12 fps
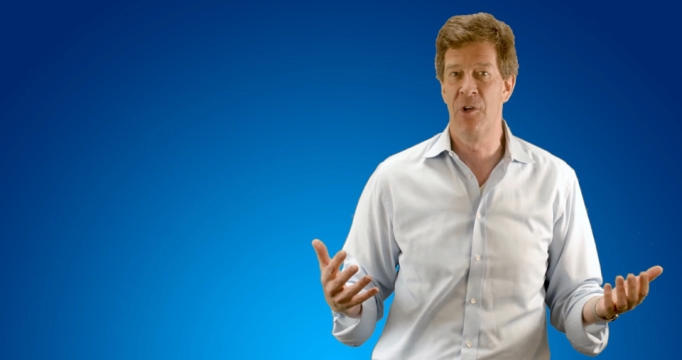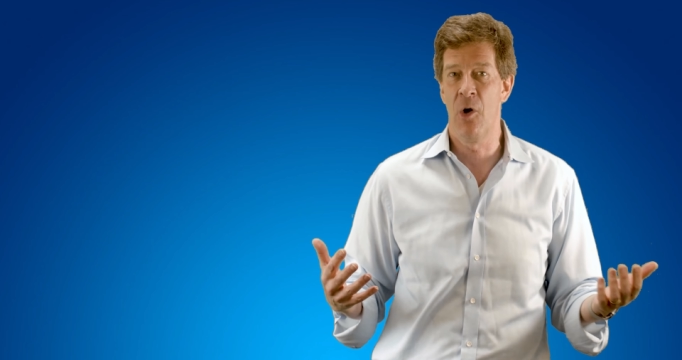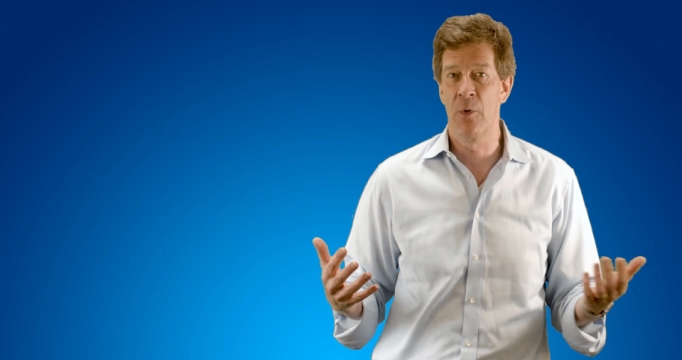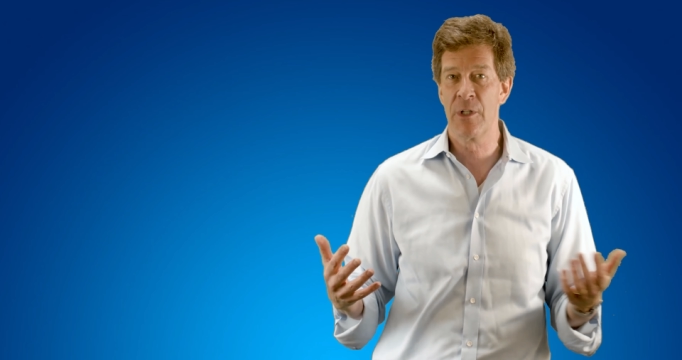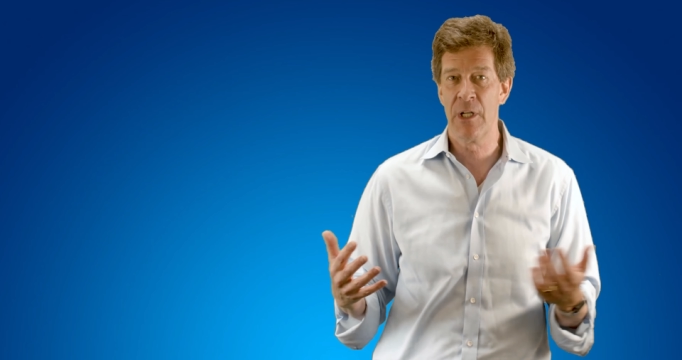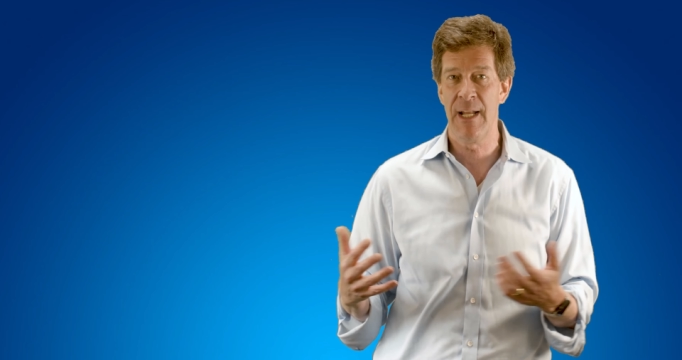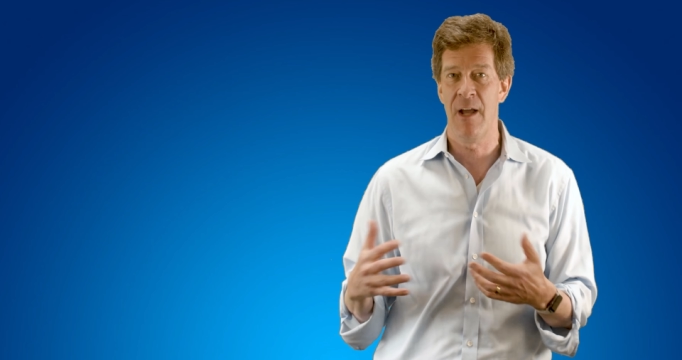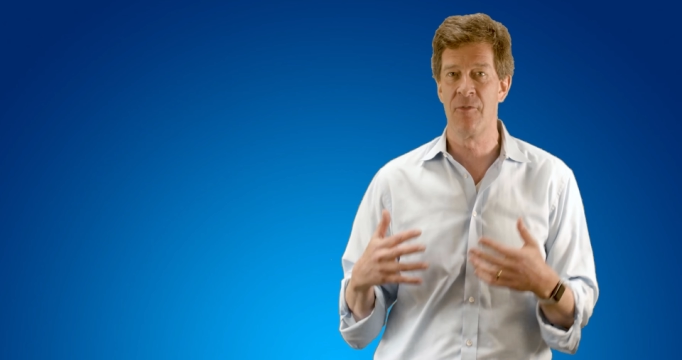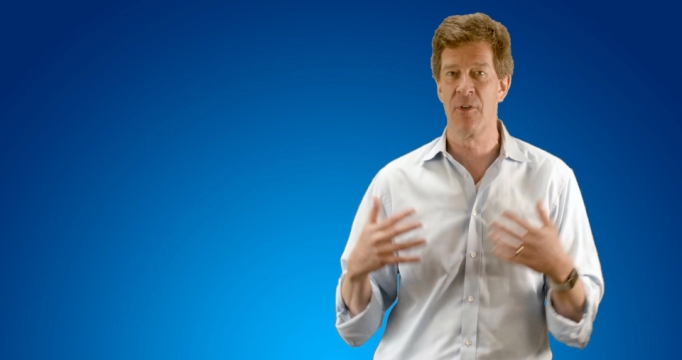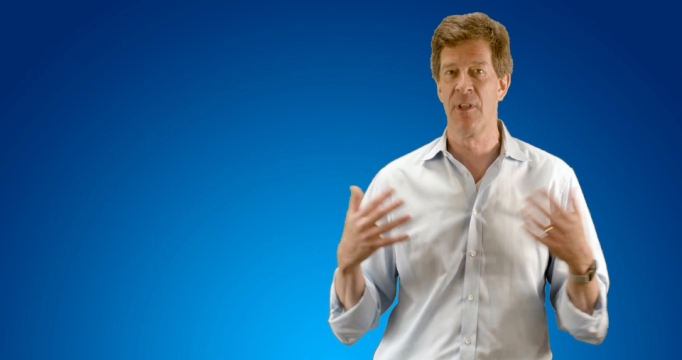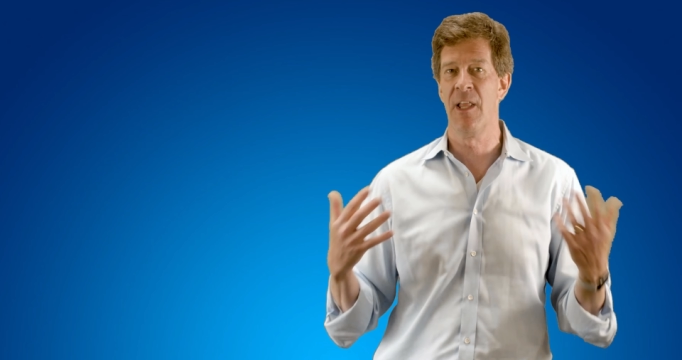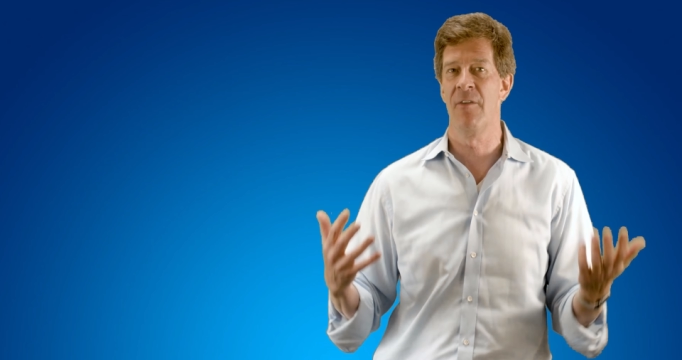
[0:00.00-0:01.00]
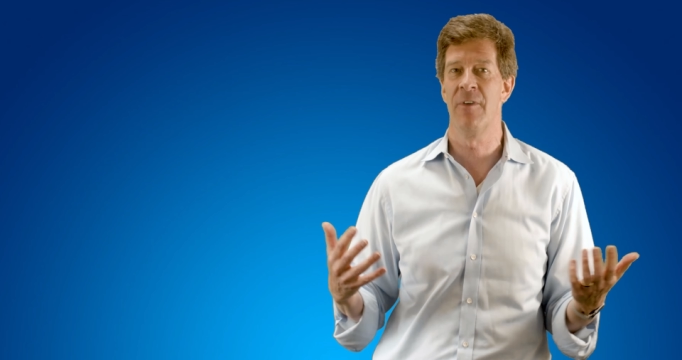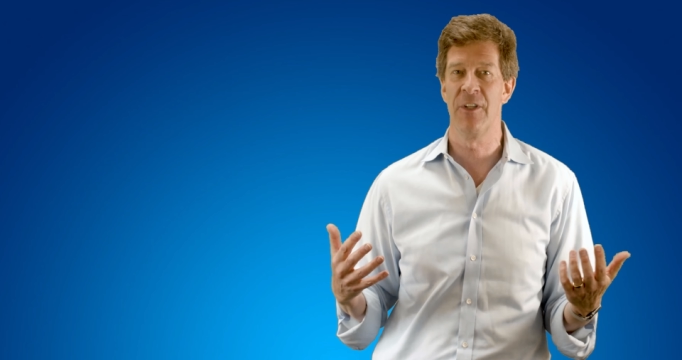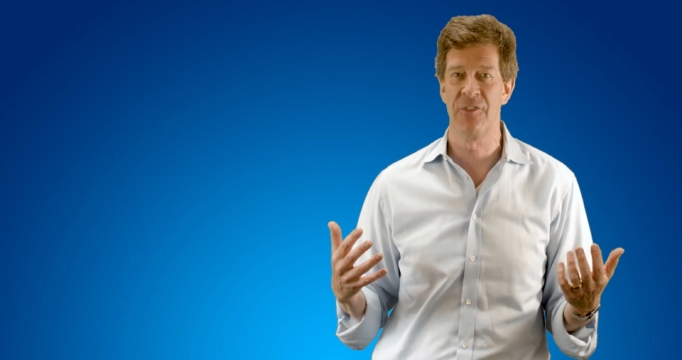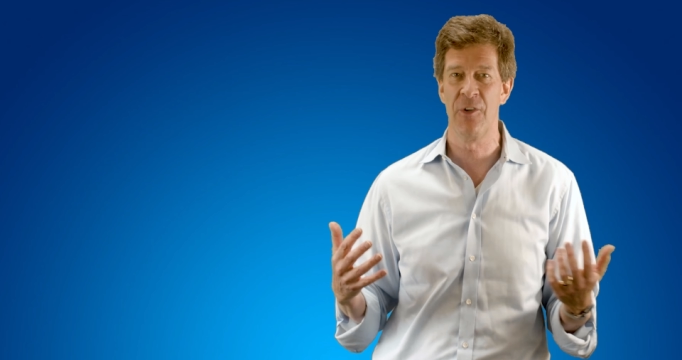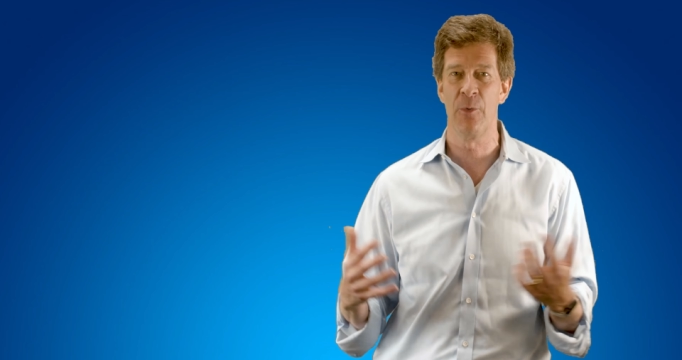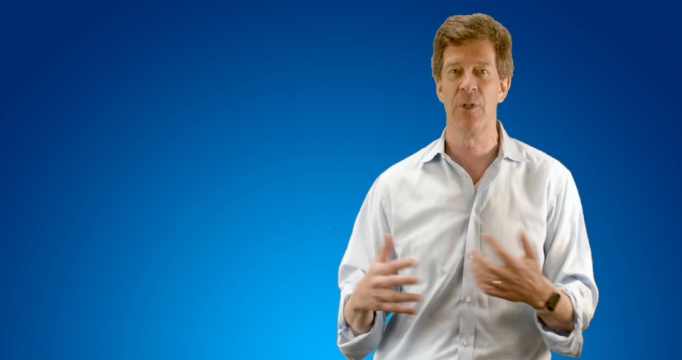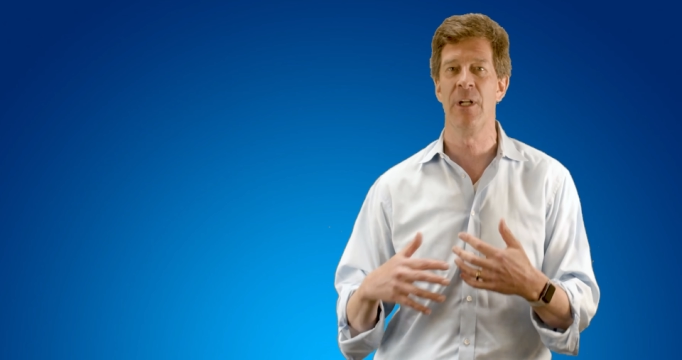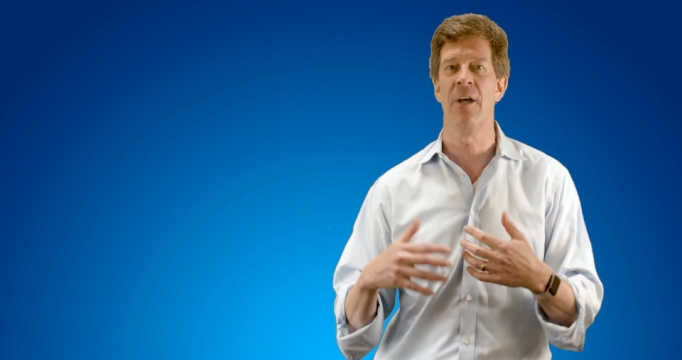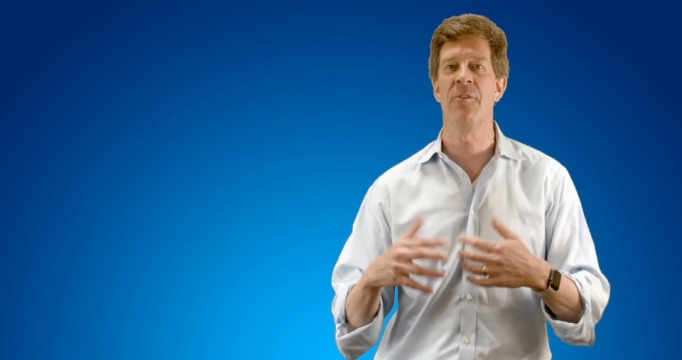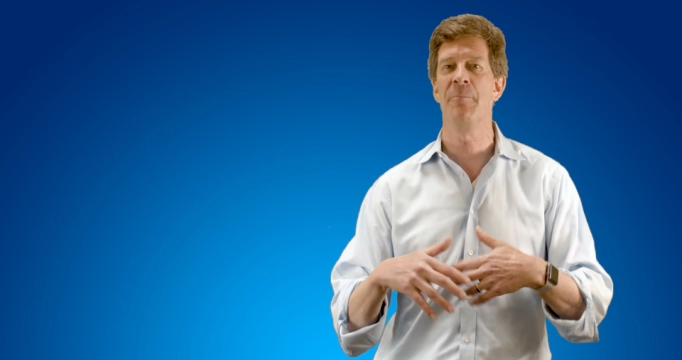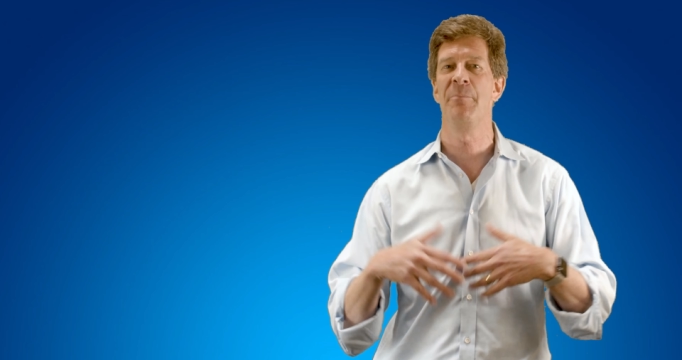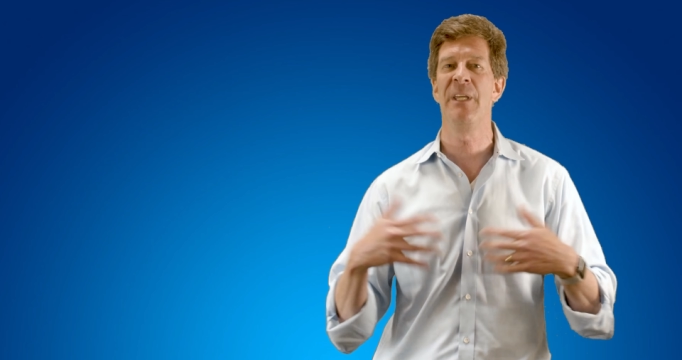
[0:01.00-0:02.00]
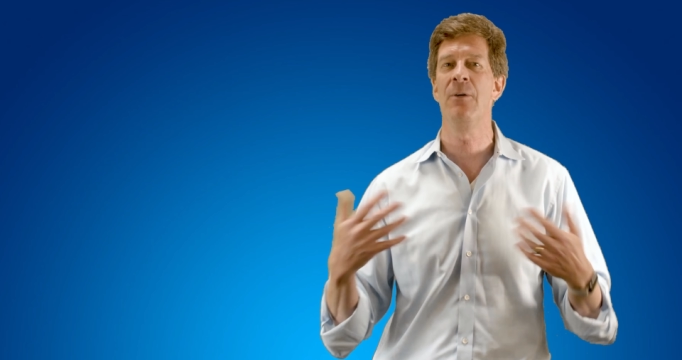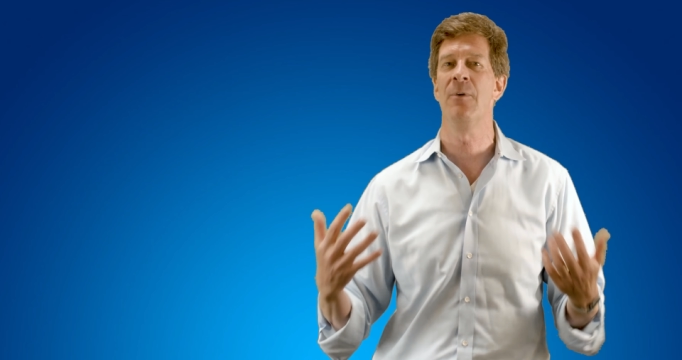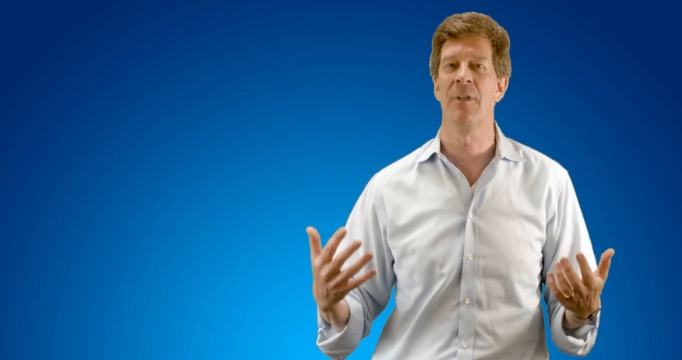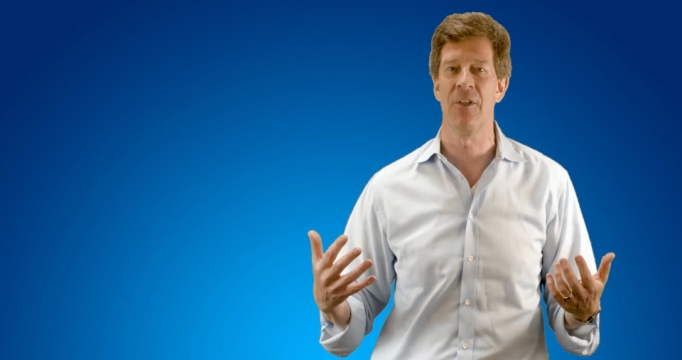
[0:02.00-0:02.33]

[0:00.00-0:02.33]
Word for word: No one could ever love us. No one could ever be with